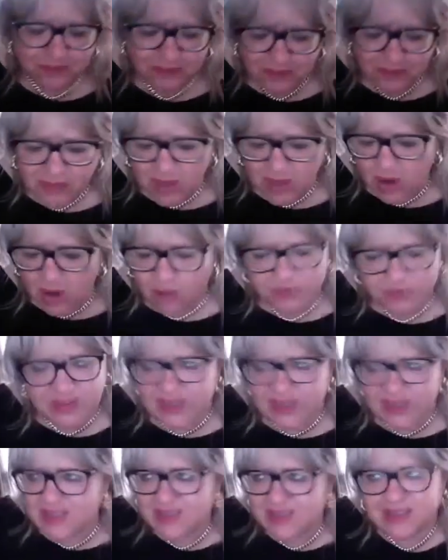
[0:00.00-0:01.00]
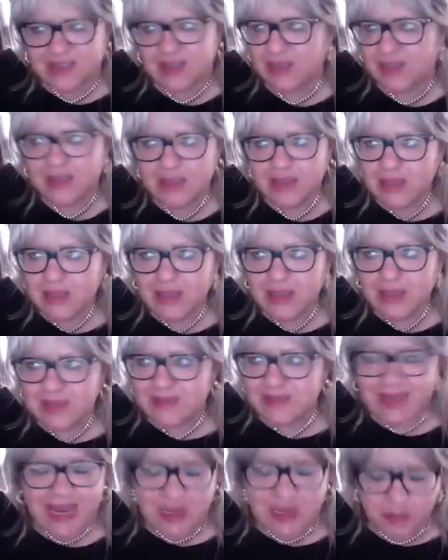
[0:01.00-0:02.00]
of this
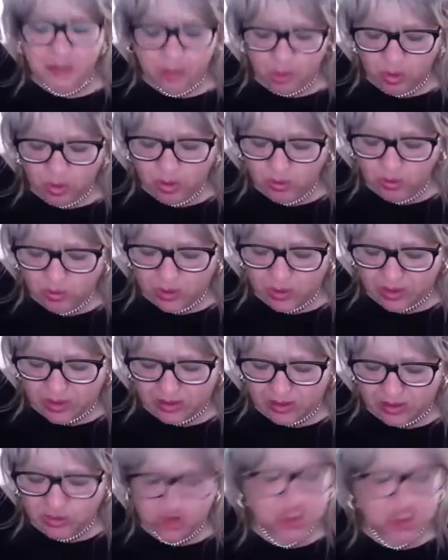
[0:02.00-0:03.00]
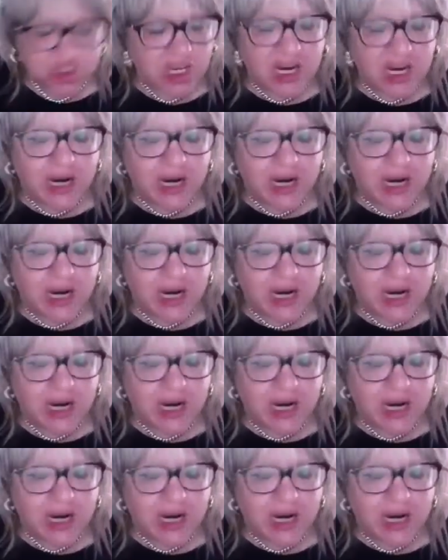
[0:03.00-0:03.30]
table where to share